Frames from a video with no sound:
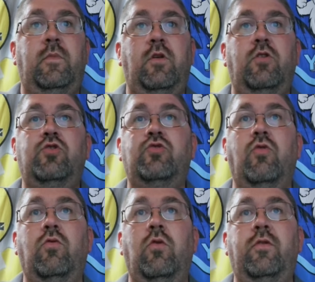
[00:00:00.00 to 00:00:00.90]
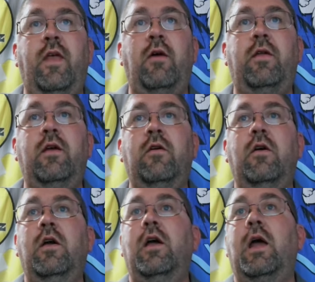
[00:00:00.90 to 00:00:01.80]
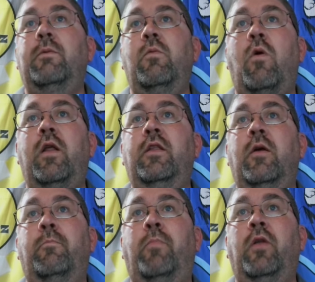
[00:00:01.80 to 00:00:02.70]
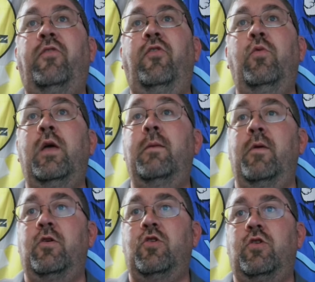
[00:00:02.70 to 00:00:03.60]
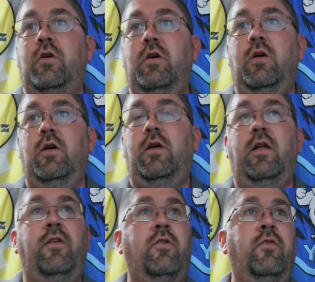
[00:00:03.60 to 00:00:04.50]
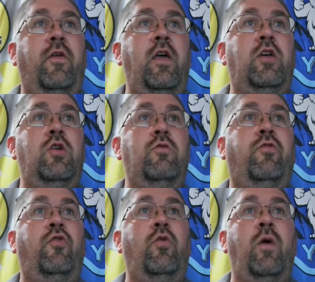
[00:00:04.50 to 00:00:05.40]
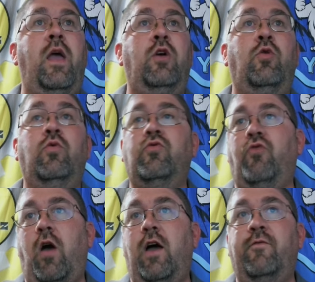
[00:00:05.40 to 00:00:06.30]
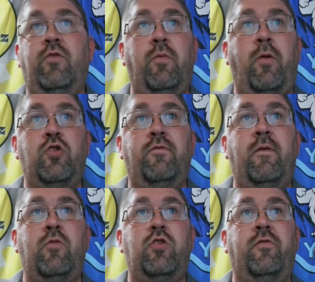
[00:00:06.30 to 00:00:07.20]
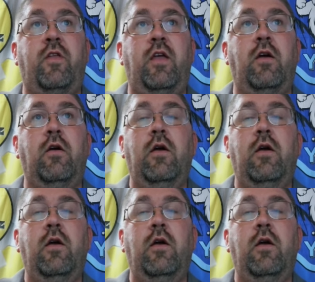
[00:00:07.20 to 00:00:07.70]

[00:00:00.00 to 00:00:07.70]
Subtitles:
Scroll on down here, and we want an Ubuntu image. It's going to take you to a Google Drive with a bunch of images in here.